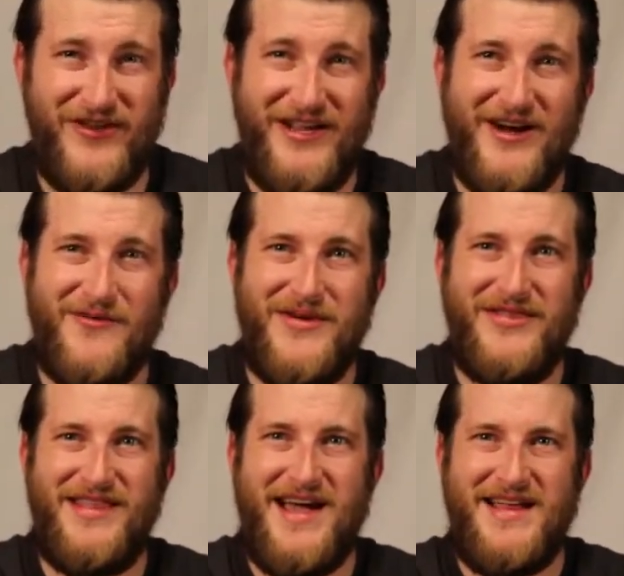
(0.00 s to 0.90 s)
video,
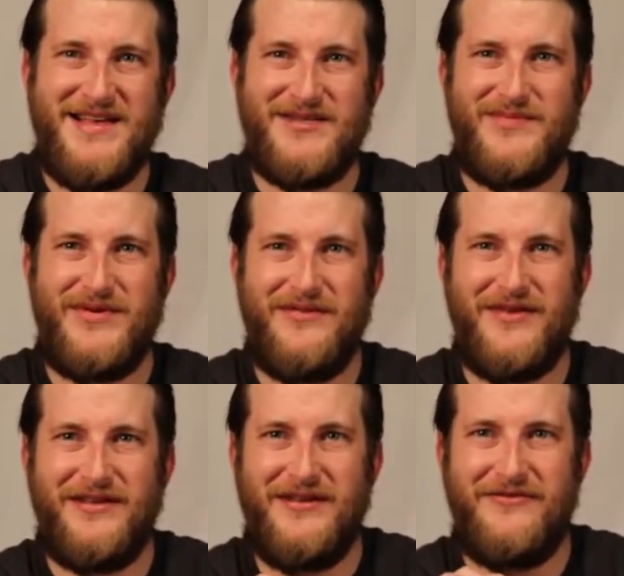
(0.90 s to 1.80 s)
but that is
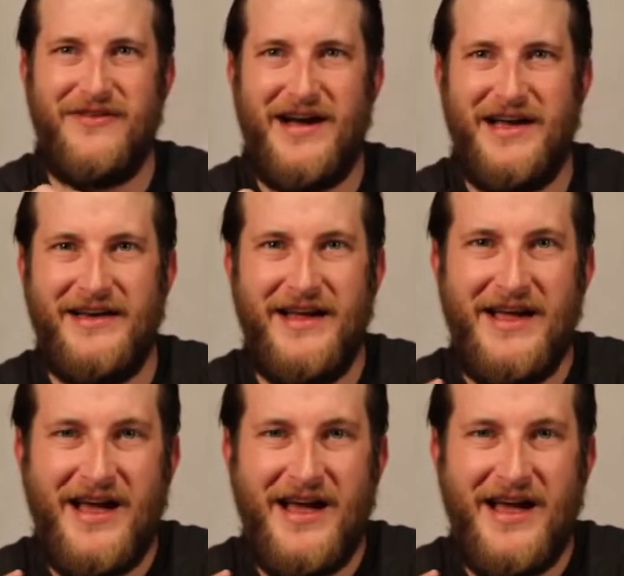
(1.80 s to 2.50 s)
perfectly fine.